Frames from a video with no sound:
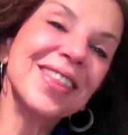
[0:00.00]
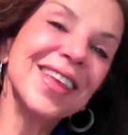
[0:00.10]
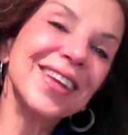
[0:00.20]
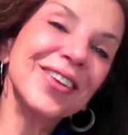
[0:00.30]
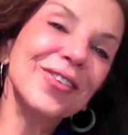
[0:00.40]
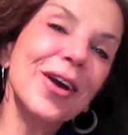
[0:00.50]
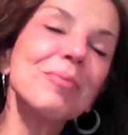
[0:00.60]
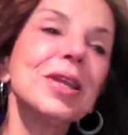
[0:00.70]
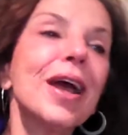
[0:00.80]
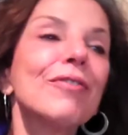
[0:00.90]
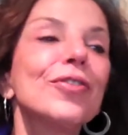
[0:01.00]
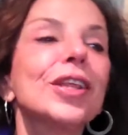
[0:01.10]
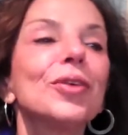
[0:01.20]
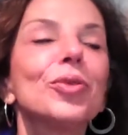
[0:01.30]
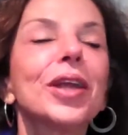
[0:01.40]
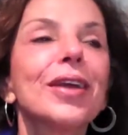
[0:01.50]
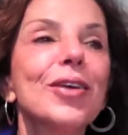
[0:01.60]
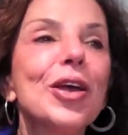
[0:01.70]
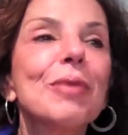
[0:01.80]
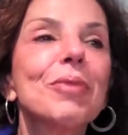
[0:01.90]
Thank you. I mean, I feel like when my
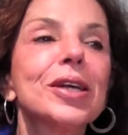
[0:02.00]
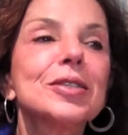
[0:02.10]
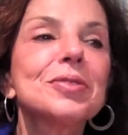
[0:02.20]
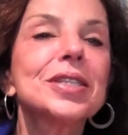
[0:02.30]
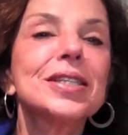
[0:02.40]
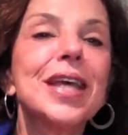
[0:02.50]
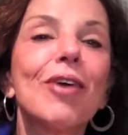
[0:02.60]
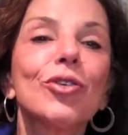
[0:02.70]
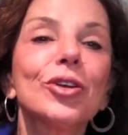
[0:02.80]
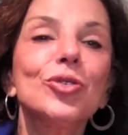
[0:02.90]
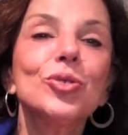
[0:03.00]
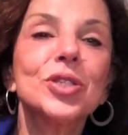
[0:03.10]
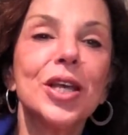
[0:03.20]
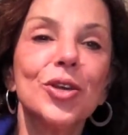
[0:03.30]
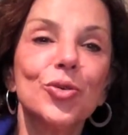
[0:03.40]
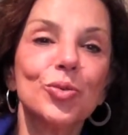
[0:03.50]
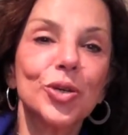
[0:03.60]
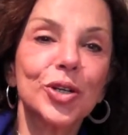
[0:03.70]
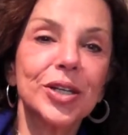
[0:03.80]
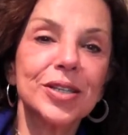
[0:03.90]
husband says, "How can you say your
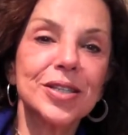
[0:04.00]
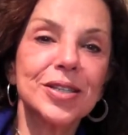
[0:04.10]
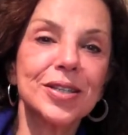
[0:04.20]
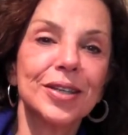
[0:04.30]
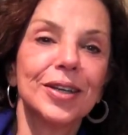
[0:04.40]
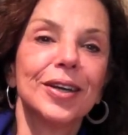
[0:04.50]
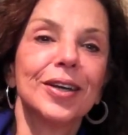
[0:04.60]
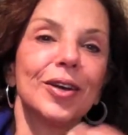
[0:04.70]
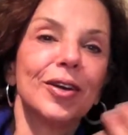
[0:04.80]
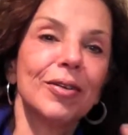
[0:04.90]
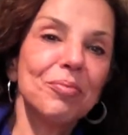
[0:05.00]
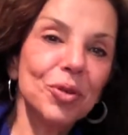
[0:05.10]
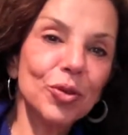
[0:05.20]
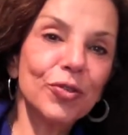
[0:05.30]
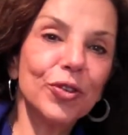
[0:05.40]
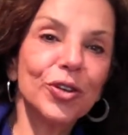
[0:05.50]
work is beautiful?"